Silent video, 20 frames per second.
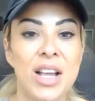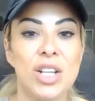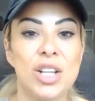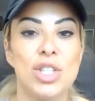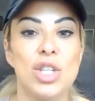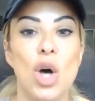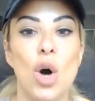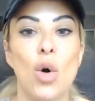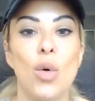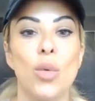
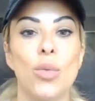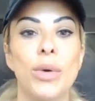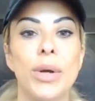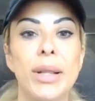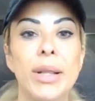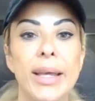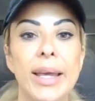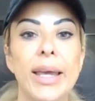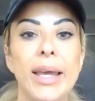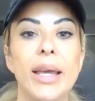So
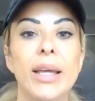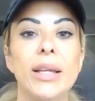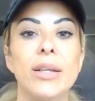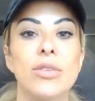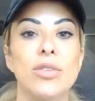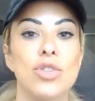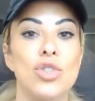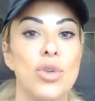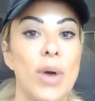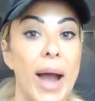really
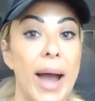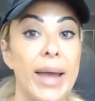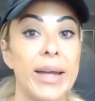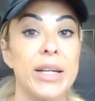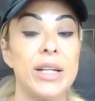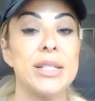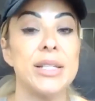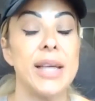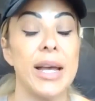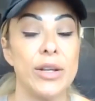try
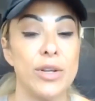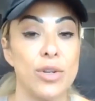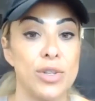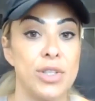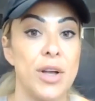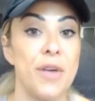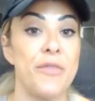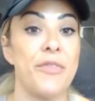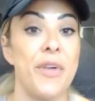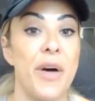to set
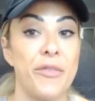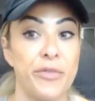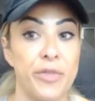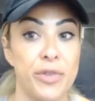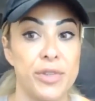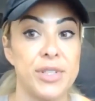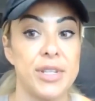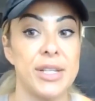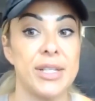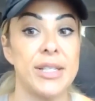yourself up
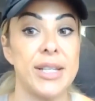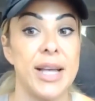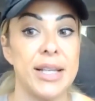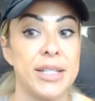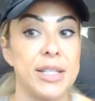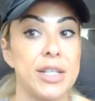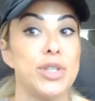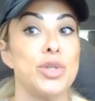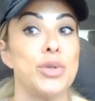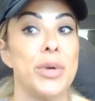for
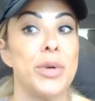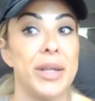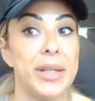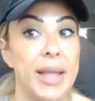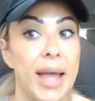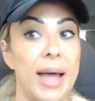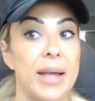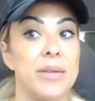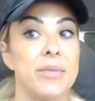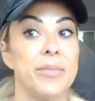success in doing
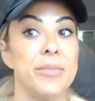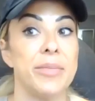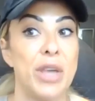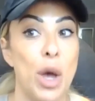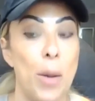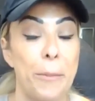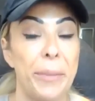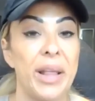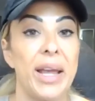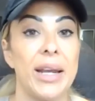that
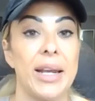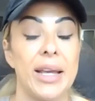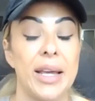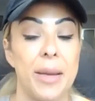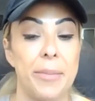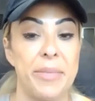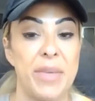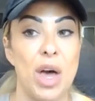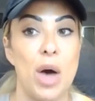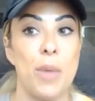meal planning
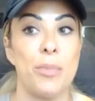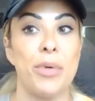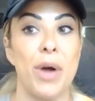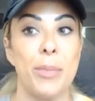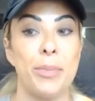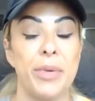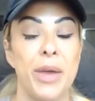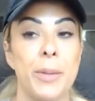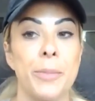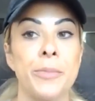and meal
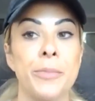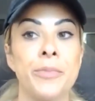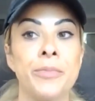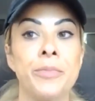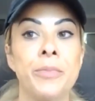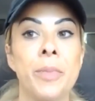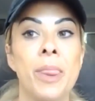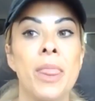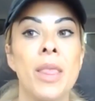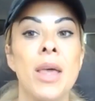prepping.
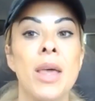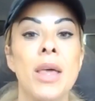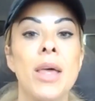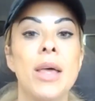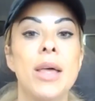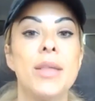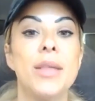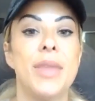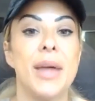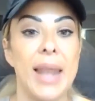
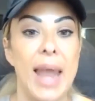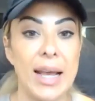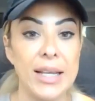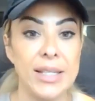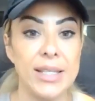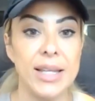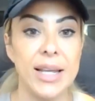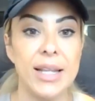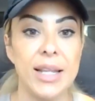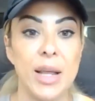The
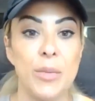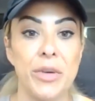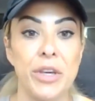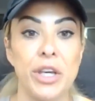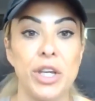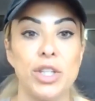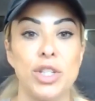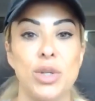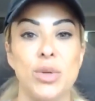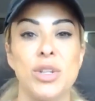next thing that we
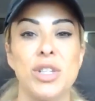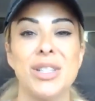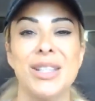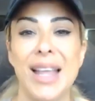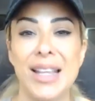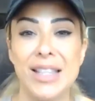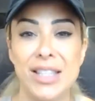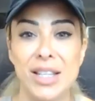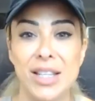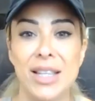could do is
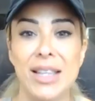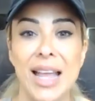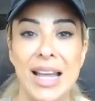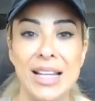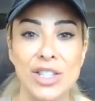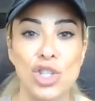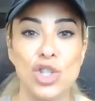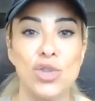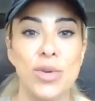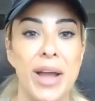
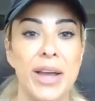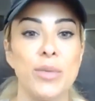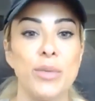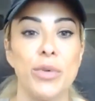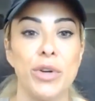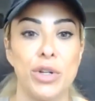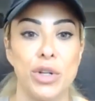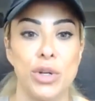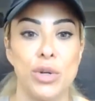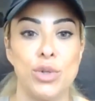let's try and
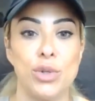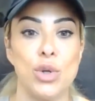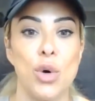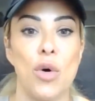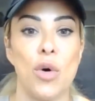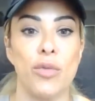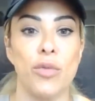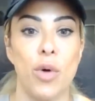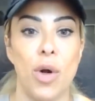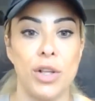reduce
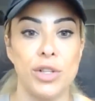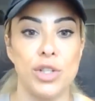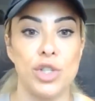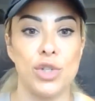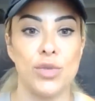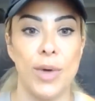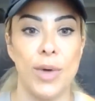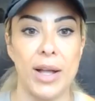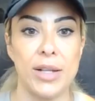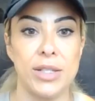overall
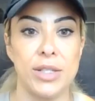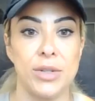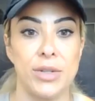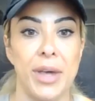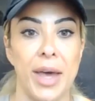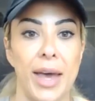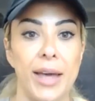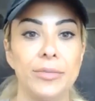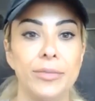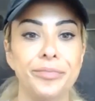stress,
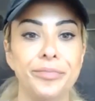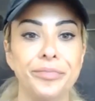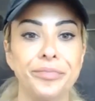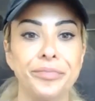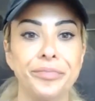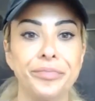okay?